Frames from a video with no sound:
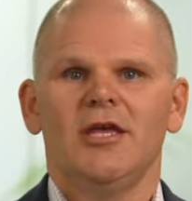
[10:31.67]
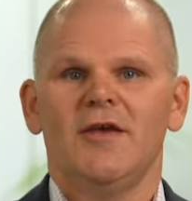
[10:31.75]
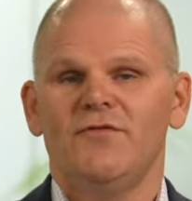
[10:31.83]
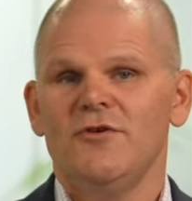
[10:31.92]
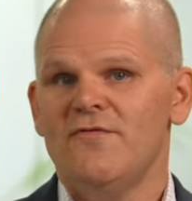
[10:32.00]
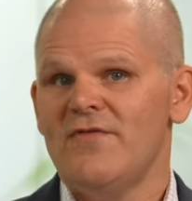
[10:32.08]

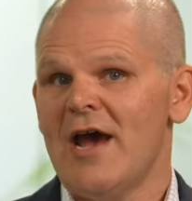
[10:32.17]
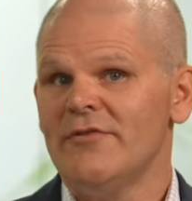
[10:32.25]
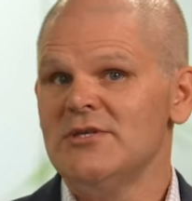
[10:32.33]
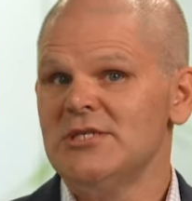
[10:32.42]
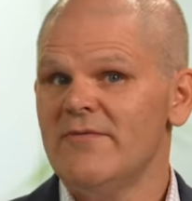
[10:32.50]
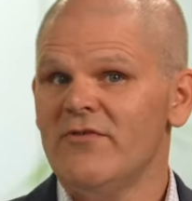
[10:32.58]
If you
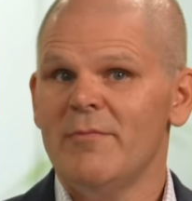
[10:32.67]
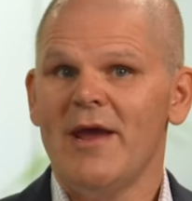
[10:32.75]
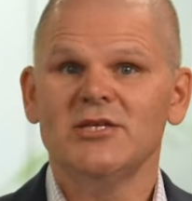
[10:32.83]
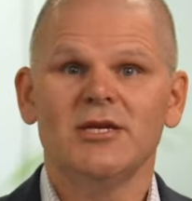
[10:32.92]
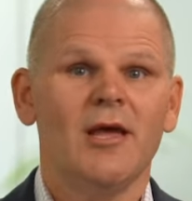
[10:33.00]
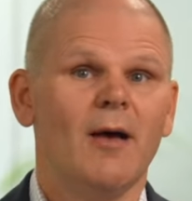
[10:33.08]
found this
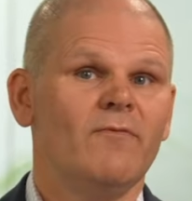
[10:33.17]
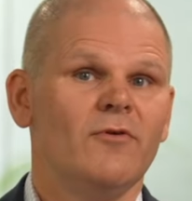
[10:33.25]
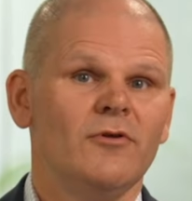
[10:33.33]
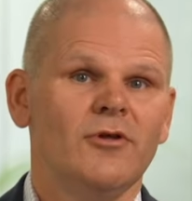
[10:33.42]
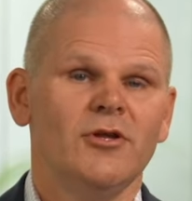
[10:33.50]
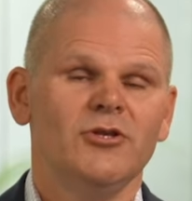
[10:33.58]
information
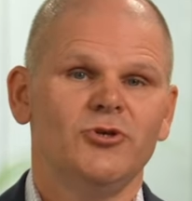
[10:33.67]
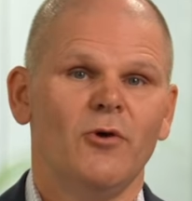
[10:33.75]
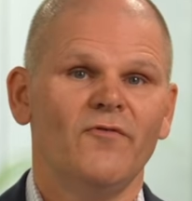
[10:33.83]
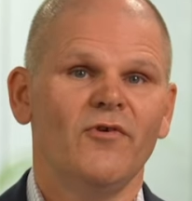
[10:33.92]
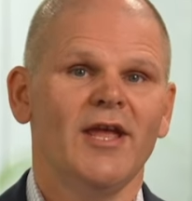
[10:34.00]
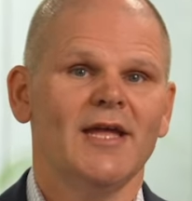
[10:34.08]
helpful,
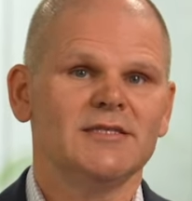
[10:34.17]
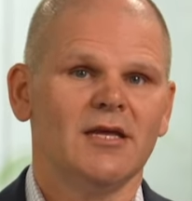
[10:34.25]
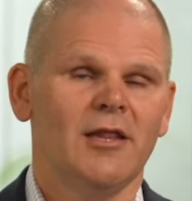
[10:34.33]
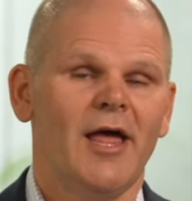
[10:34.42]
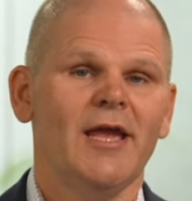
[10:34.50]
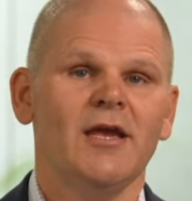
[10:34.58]
don't forget to
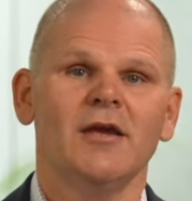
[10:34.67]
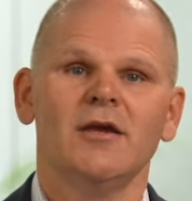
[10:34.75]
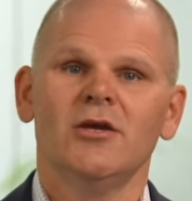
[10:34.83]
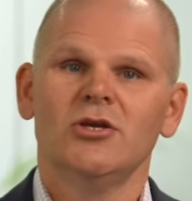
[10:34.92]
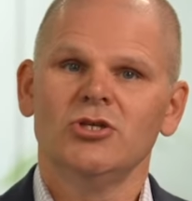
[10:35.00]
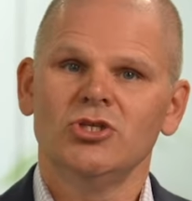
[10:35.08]
like,
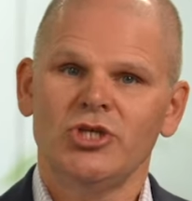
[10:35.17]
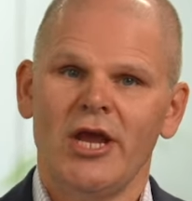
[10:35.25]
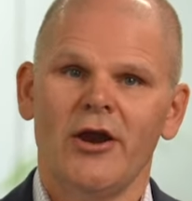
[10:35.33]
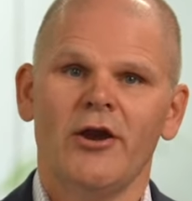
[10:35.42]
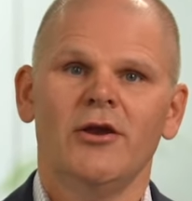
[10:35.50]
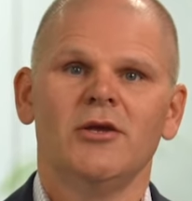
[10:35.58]

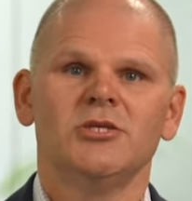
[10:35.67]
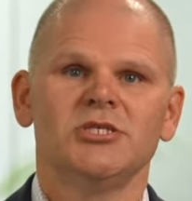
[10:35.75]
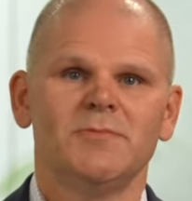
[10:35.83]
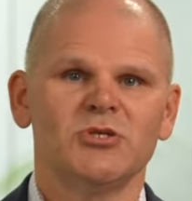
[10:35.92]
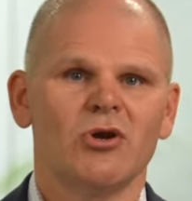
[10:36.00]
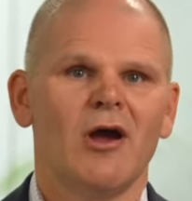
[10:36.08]
share,
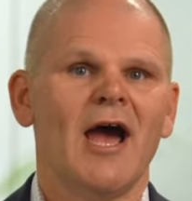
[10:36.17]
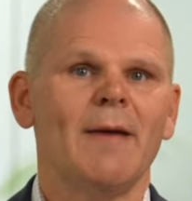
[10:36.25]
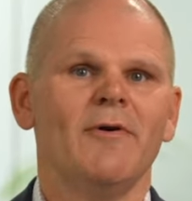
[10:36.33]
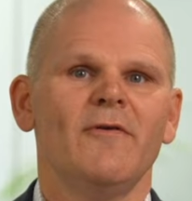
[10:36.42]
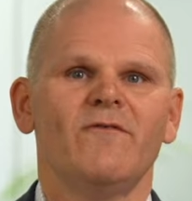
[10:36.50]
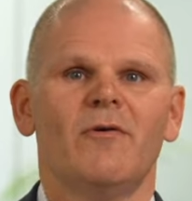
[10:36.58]

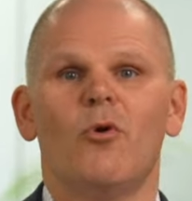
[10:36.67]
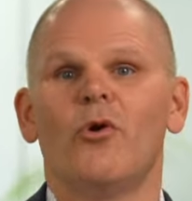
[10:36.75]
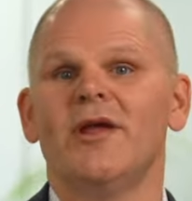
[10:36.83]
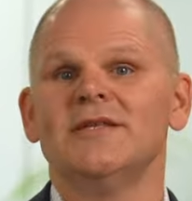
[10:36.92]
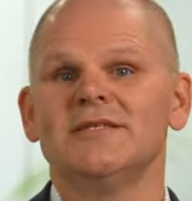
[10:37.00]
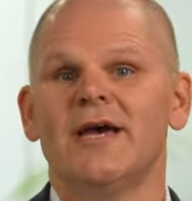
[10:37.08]
subscribe for
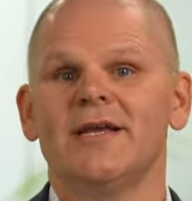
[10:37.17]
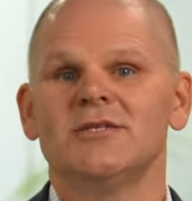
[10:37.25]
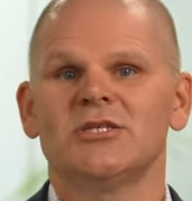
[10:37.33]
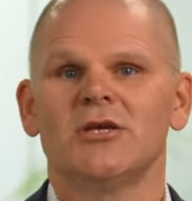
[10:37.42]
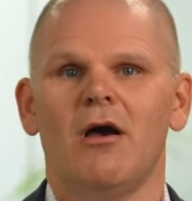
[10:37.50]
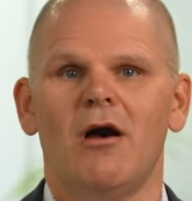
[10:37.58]
more
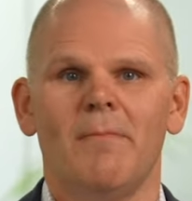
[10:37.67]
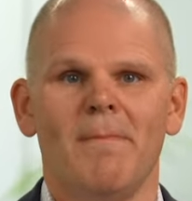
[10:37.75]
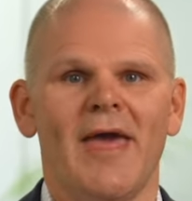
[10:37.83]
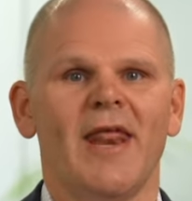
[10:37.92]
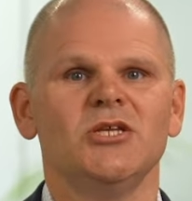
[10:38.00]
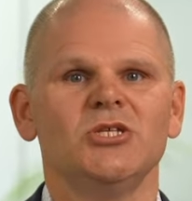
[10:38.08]
insights on
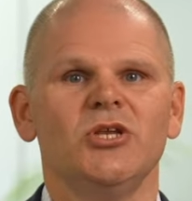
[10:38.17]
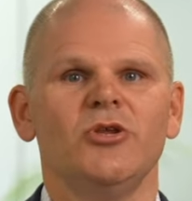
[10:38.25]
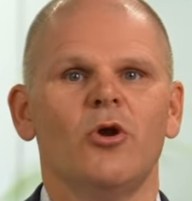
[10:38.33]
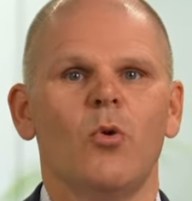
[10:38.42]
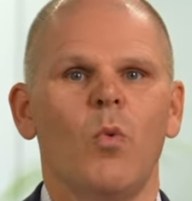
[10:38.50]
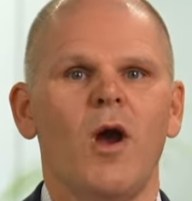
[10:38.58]
managing
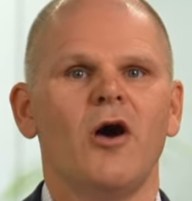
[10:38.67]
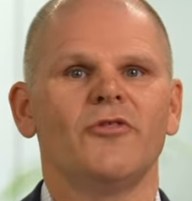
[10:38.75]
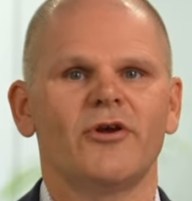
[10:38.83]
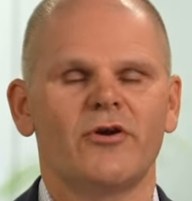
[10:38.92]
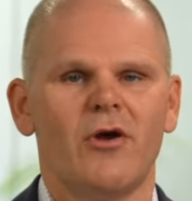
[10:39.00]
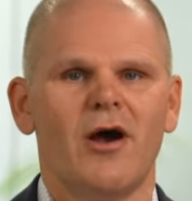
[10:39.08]
your
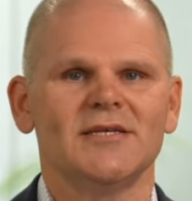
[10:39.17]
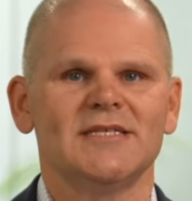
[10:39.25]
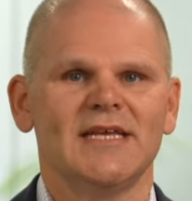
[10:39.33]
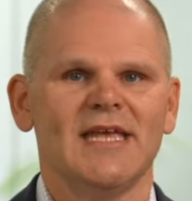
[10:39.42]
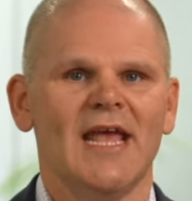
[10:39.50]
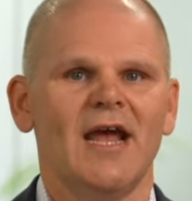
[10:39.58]
wealth across
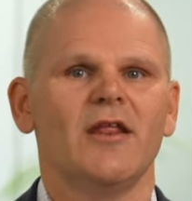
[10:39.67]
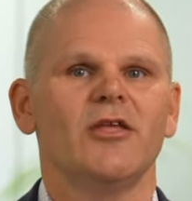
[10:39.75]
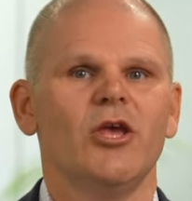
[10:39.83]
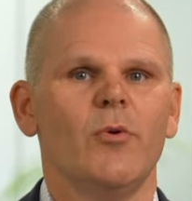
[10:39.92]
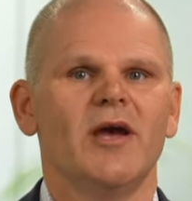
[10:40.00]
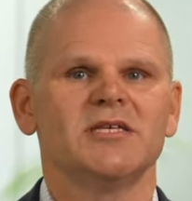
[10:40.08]
the
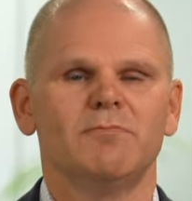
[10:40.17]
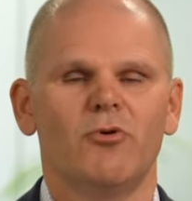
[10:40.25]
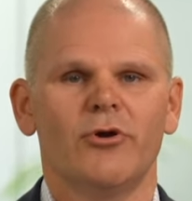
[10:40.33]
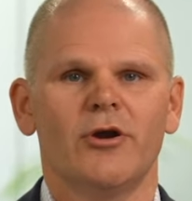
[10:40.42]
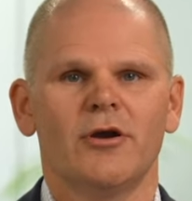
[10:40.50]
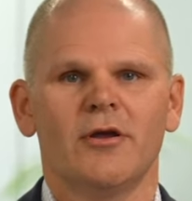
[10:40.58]
Canada-U.S.
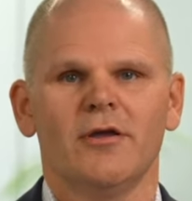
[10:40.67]
border.